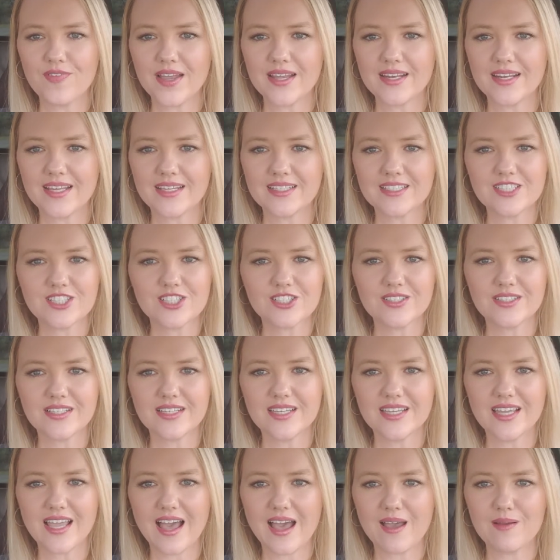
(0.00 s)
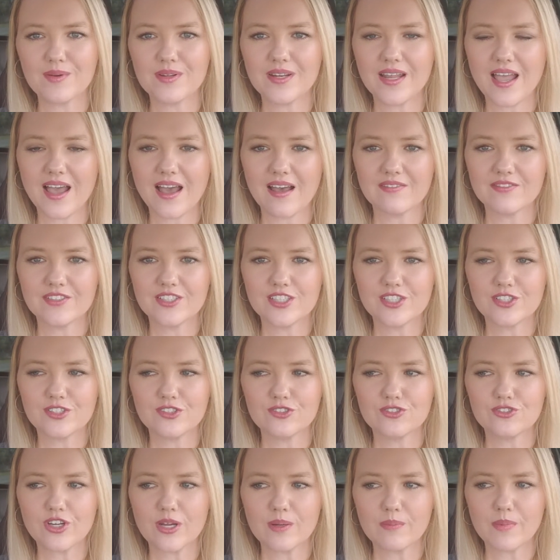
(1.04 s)
financially, I would have
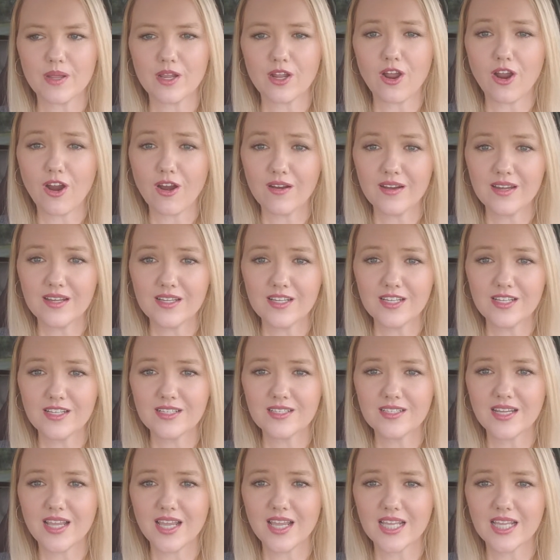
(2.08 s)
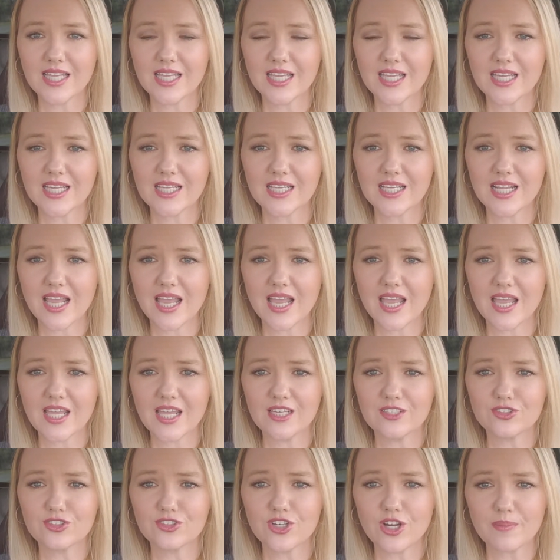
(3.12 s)
to trade my car in and get
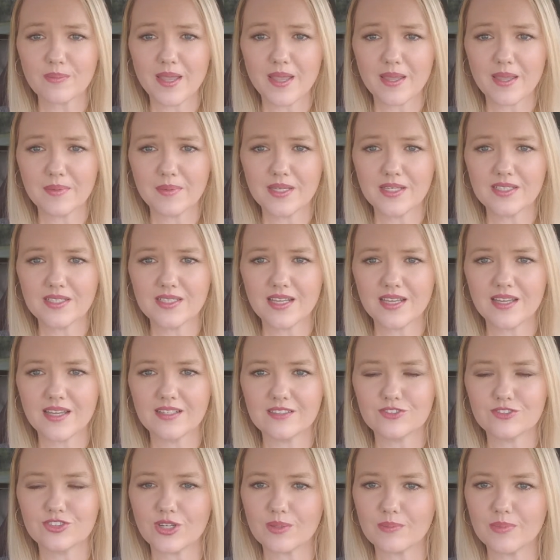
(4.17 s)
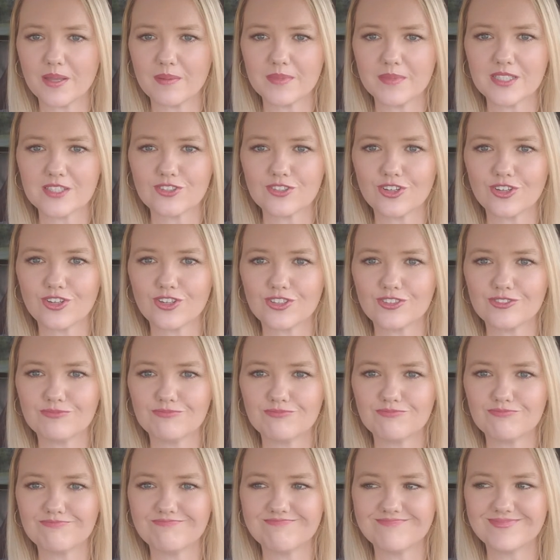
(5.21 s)
a truck payment, and truck payments are
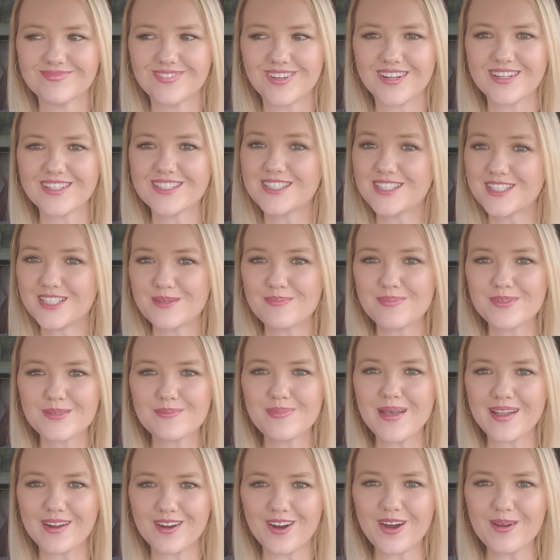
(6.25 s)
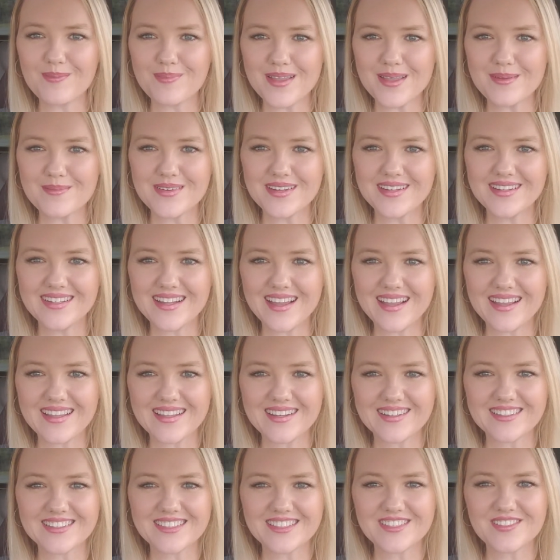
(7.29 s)
not as cheap as my car payment. I
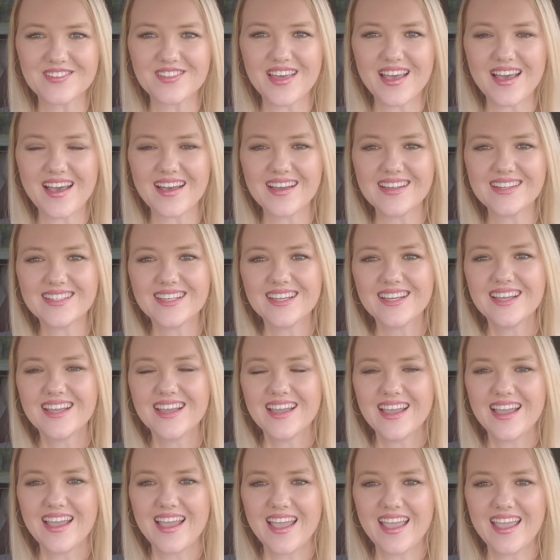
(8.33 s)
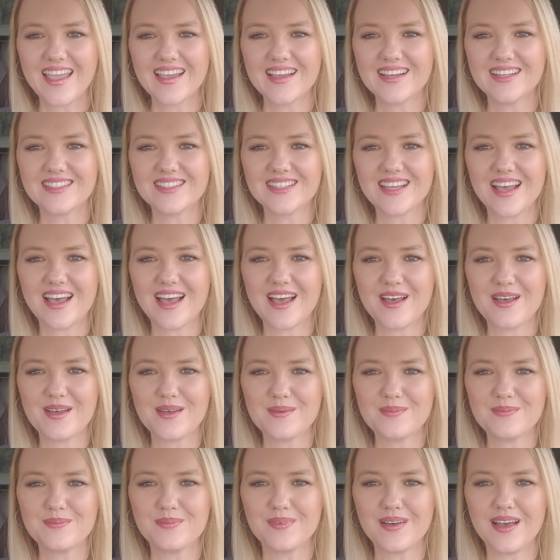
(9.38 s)
guarantee you that. And
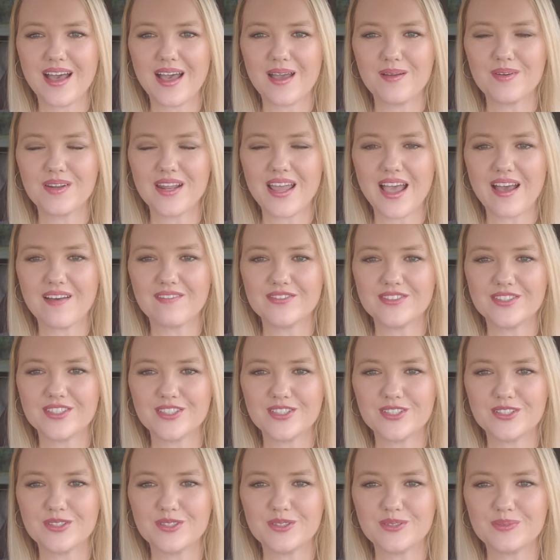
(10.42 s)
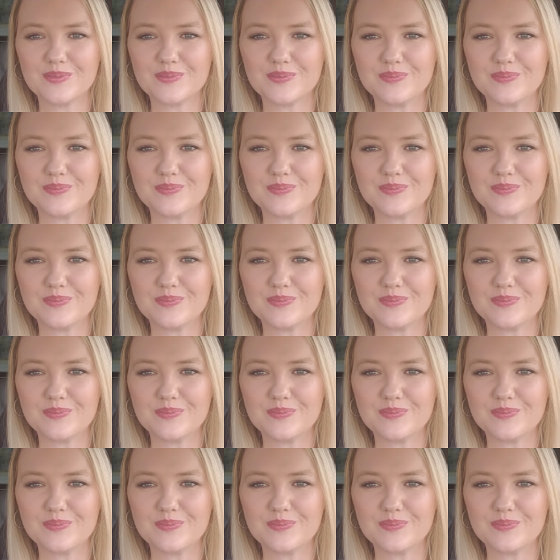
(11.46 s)
I would have to